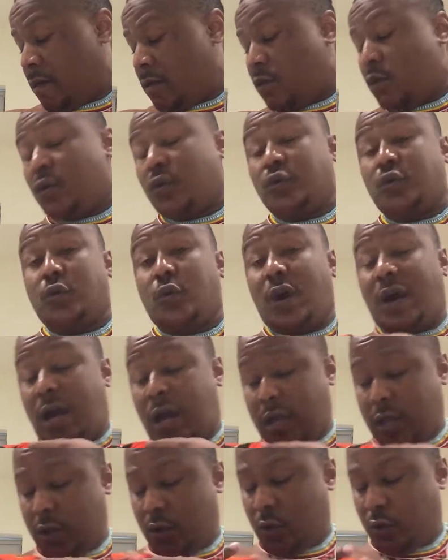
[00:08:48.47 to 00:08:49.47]
Those who
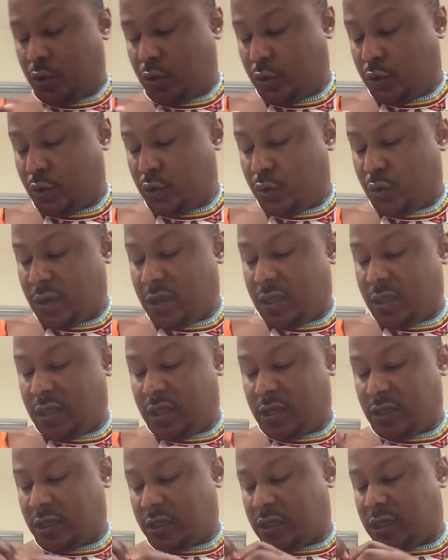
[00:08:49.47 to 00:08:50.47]
are used to doing
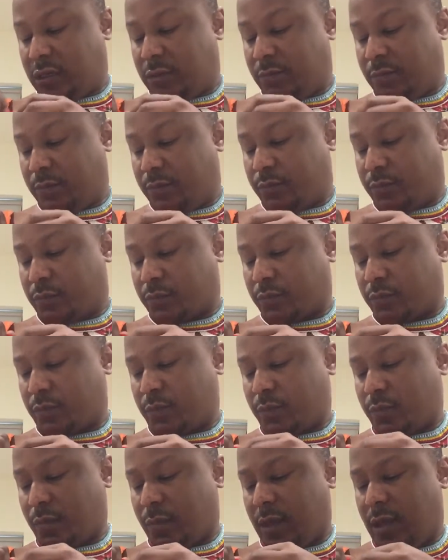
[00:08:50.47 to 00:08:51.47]
this
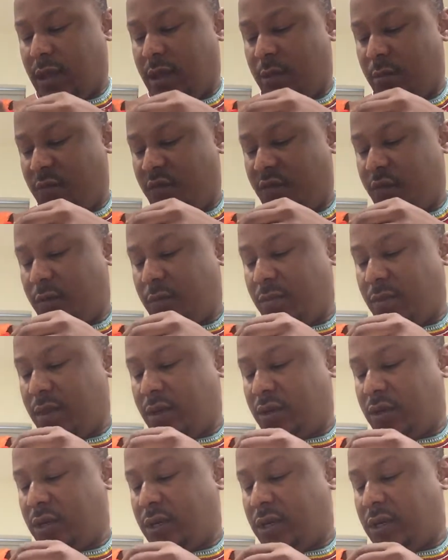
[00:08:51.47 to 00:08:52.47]
from the
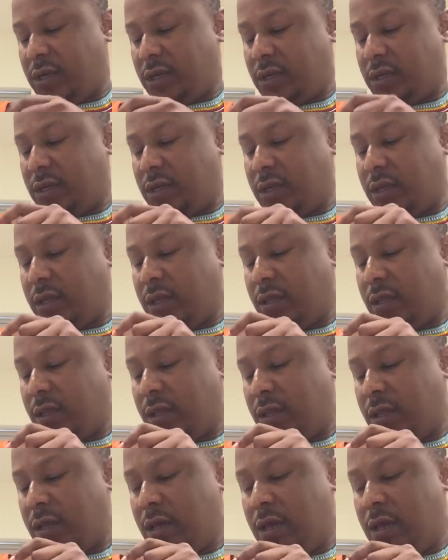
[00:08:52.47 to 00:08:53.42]
traditional